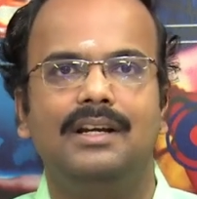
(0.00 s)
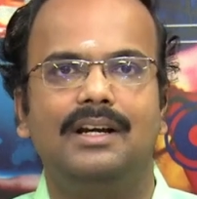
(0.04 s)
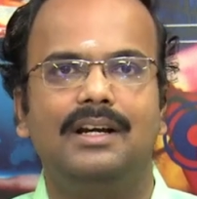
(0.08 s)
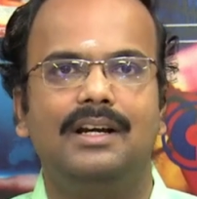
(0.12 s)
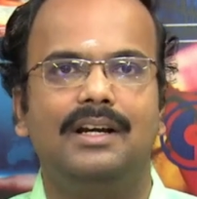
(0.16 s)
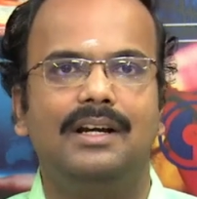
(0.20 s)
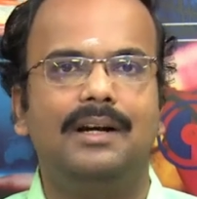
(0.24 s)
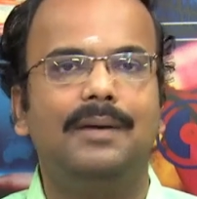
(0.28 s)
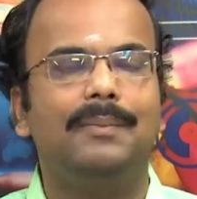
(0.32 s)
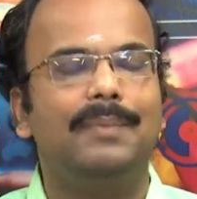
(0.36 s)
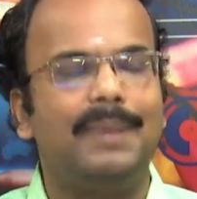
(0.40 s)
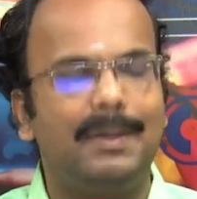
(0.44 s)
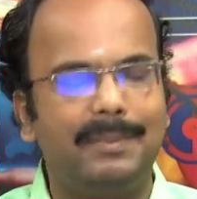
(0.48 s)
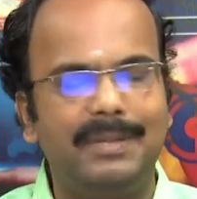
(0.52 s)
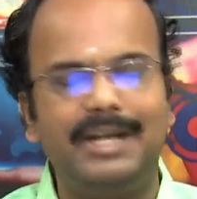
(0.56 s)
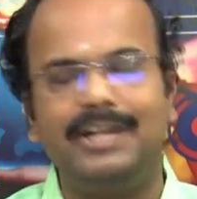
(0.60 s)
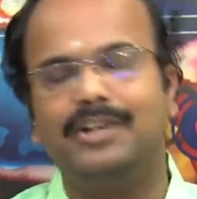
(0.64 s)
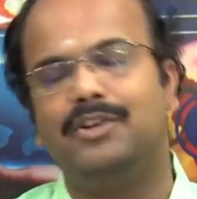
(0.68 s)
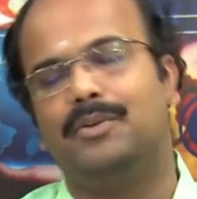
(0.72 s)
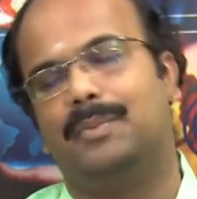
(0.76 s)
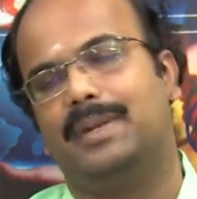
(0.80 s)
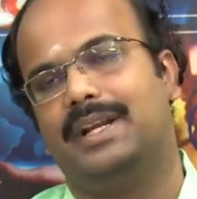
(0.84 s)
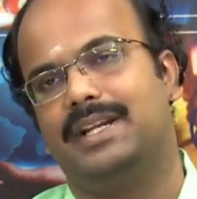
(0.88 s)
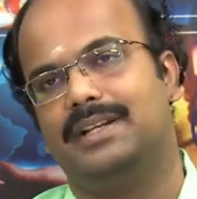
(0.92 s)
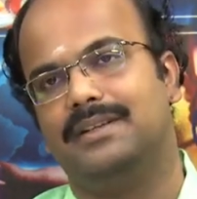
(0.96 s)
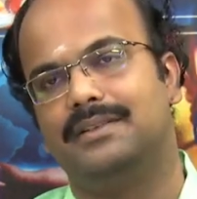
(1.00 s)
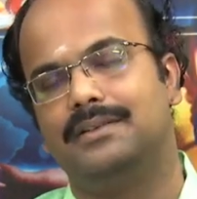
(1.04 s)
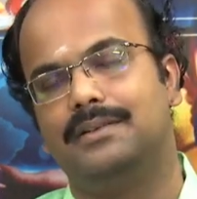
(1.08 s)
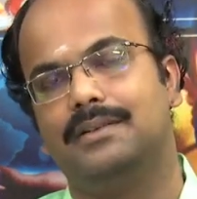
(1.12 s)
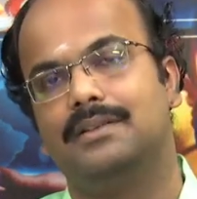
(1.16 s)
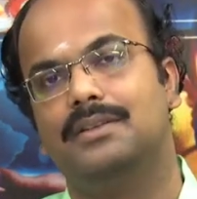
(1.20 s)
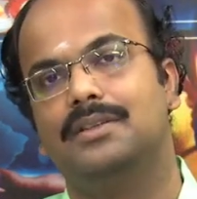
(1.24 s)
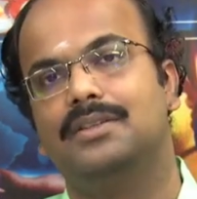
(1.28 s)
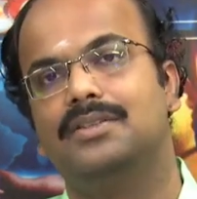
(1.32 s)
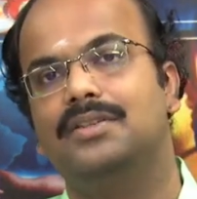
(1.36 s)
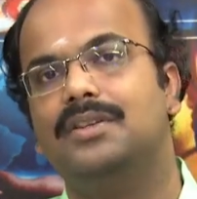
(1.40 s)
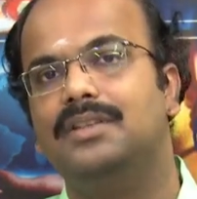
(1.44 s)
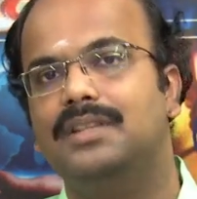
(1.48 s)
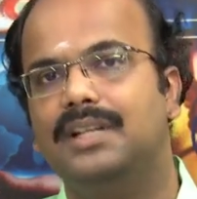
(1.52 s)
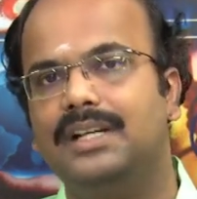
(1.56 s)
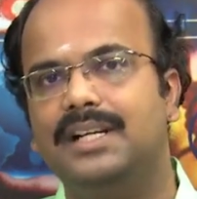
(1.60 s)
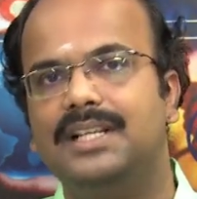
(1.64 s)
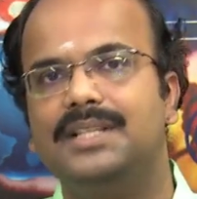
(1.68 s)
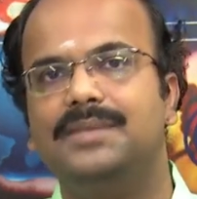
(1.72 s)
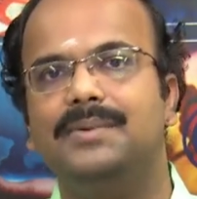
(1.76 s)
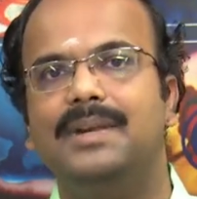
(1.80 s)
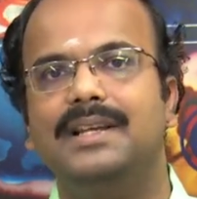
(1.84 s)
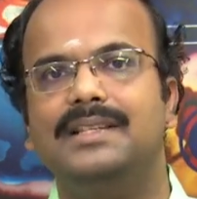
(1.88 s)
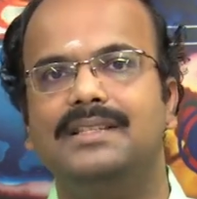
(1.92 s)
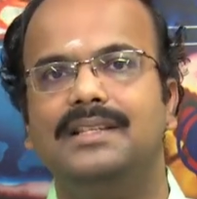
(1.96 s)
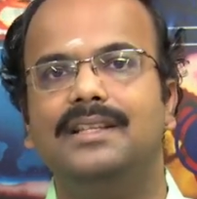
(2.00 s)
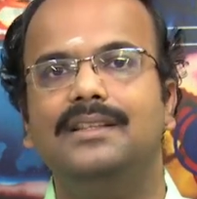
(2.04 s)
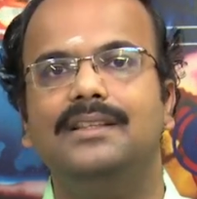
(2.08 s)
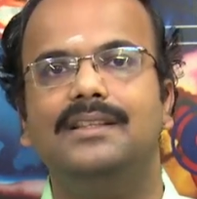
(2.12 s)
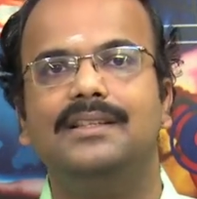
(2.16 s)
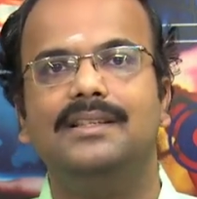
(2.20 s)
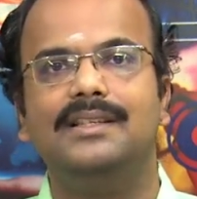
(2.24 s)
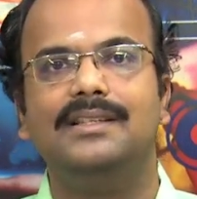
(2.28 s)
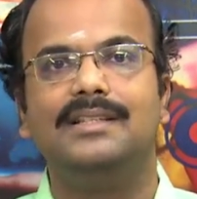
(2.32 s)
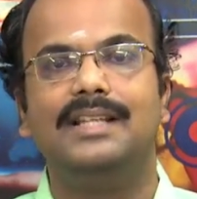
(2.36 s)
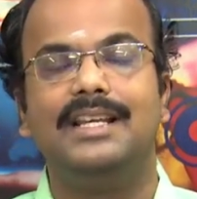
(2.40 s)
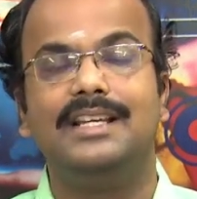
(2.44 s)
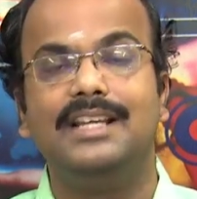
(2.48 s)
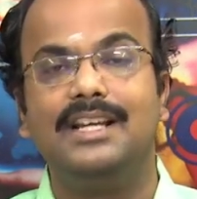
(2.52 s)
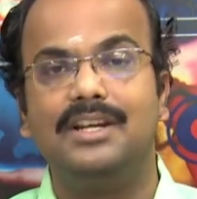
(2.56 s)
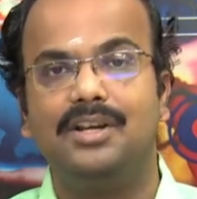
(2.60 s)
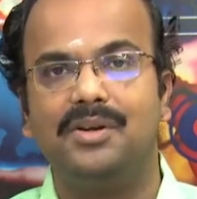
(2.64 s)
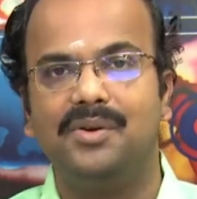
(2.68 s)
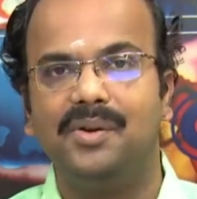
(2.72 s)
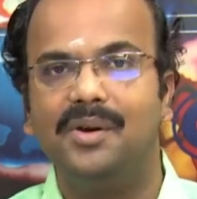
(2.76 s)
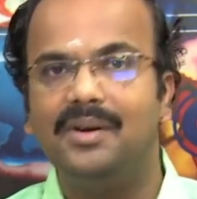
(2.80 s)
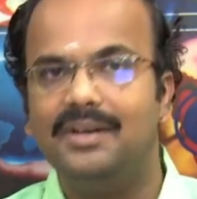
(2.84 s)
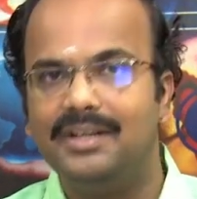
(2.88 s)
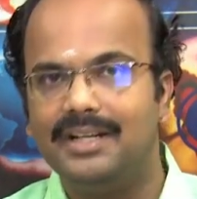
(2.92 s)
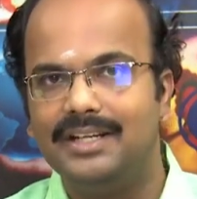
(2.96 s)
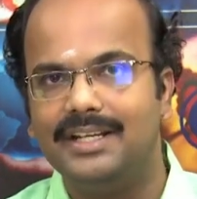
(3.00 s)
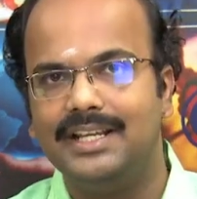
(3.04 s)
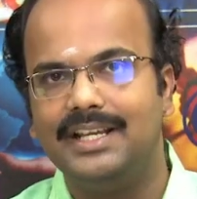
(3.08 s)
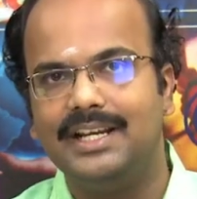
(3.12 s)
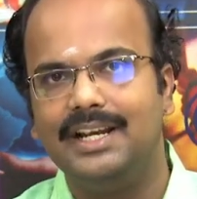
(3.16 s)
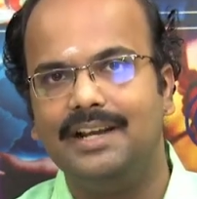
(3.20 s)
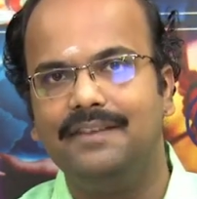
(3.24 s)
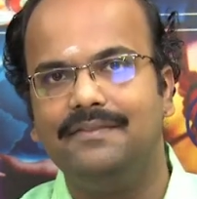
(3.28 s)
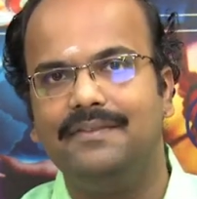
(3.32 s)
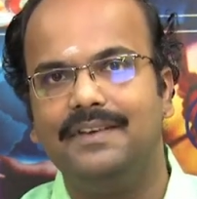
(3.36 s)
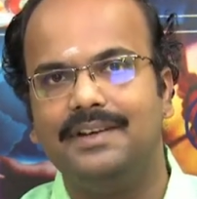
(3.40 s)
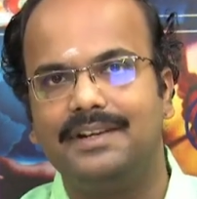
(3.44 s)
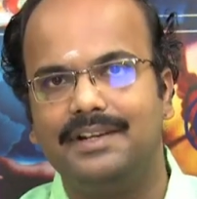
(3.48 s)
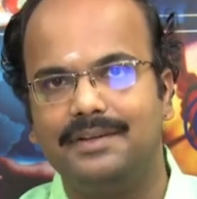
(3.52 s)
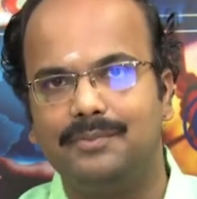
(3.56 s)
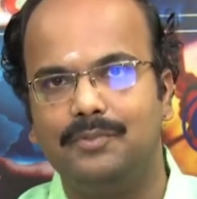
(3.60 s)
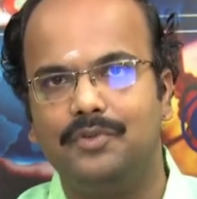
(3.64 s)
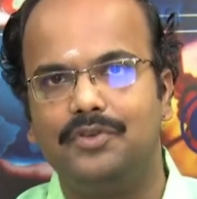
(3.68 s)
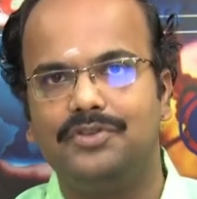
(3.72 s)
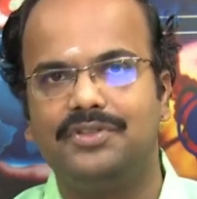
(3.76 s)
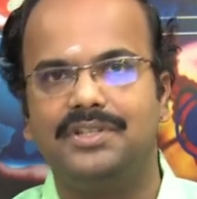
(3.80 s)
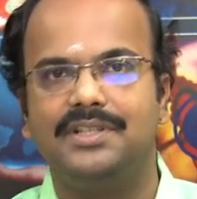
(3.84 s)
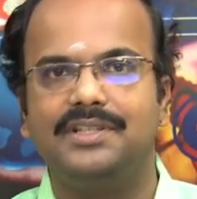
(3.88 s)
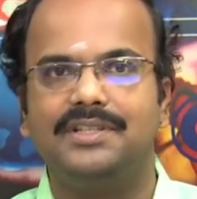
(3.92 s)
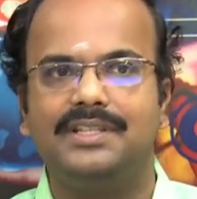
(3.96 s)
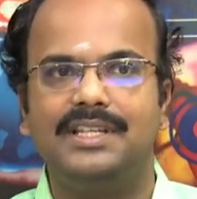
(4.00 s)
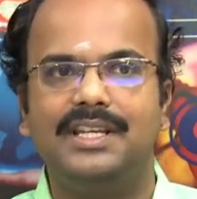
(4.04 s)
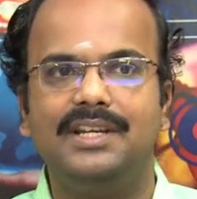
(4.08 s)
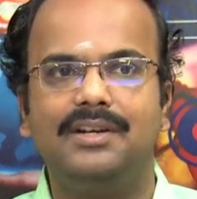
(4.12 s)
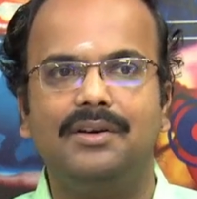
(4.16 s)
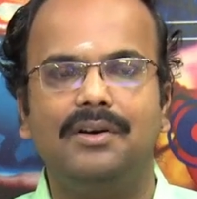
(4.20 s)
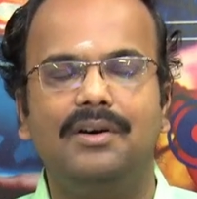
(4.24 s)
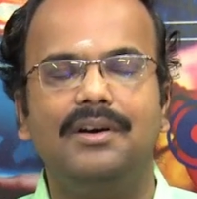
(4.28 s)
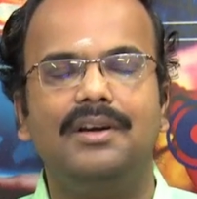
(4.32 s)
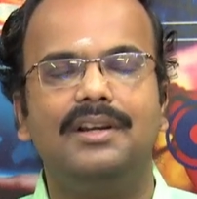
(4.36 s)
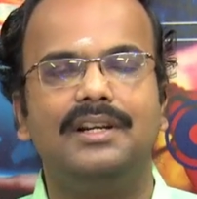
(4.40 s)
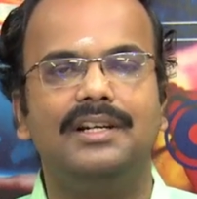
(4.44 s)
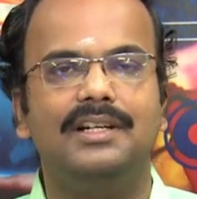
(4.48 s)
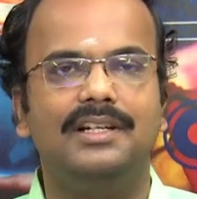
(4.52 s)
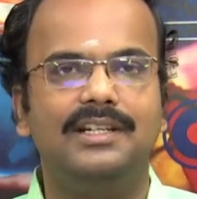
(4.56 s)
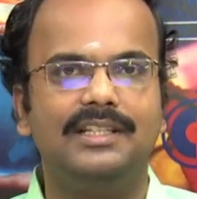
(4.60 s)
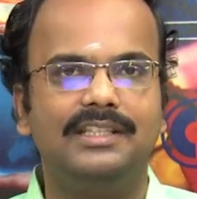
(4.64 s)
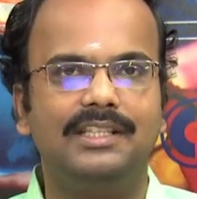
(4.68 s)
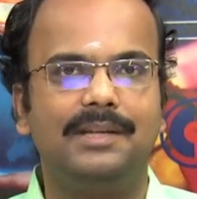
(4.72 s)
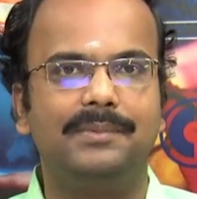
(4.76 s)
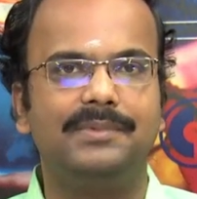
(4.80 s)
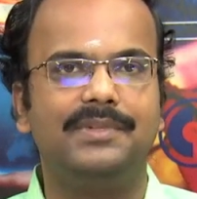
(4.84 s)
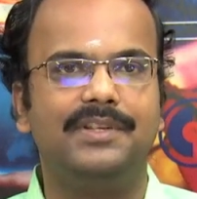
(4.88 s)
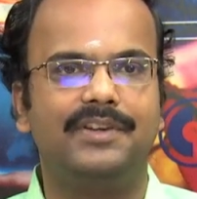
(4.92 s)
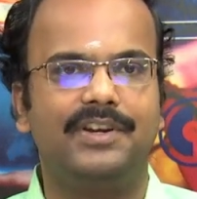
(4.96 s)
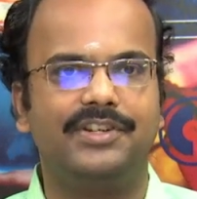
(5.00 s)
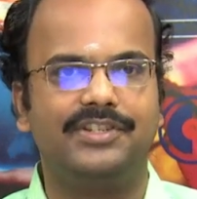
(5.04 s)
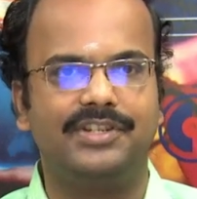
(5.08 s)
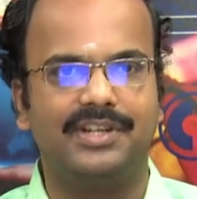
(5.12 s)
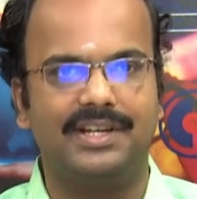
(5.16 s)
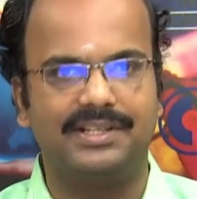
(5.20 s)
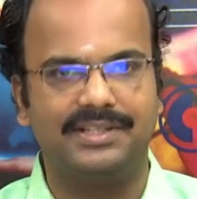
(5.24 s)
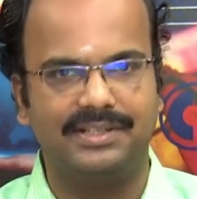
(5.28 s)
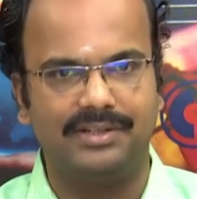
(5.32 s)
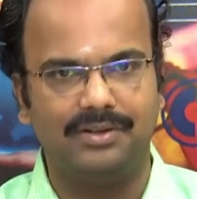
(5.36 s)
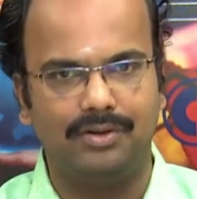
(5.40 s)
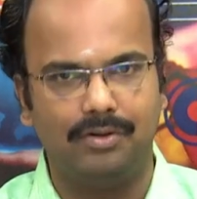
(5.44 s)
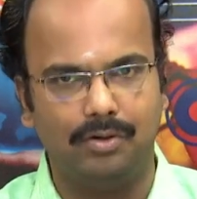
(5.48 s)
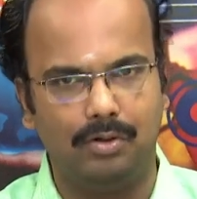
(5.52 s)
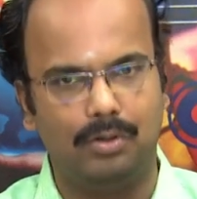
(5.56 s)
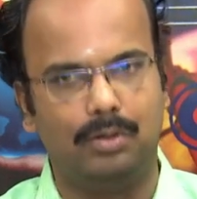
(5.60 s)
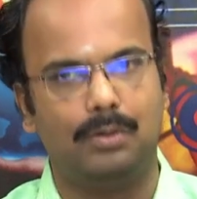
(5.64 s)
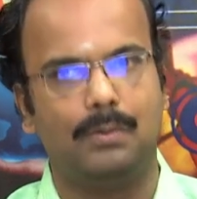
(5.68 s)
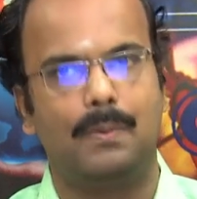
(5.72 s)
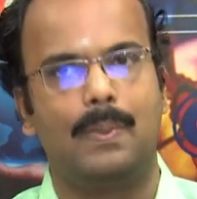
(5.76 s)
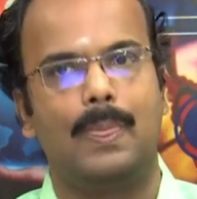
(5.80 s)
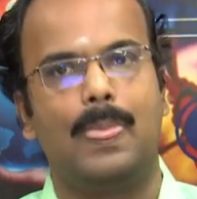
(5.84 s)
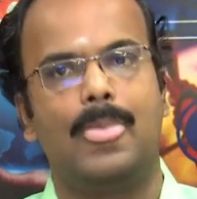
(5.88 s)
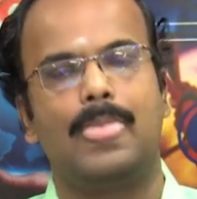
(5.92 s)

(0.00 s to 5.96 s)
uh, public domain. So, that is why I said this is like a golden era for remote sensing or earth observation as a whole.